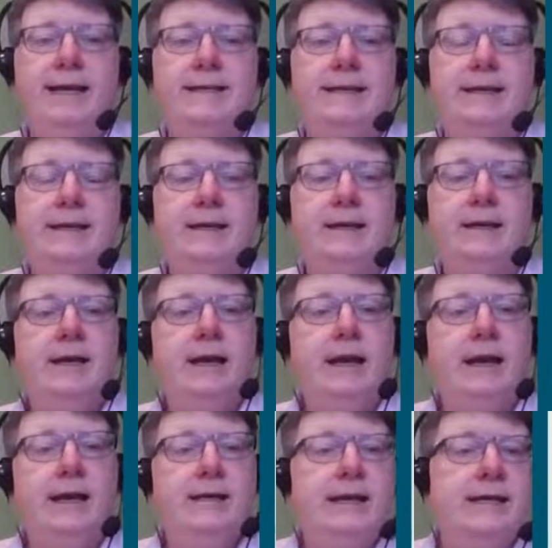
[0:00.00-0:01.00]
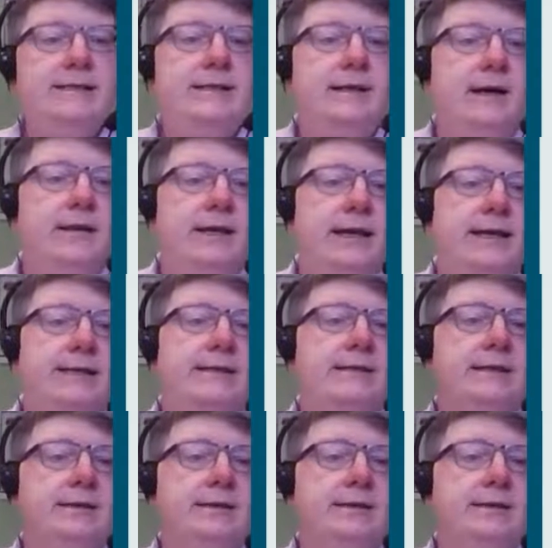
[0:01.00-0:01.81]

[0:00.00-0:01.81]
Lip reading: heading and nest other headings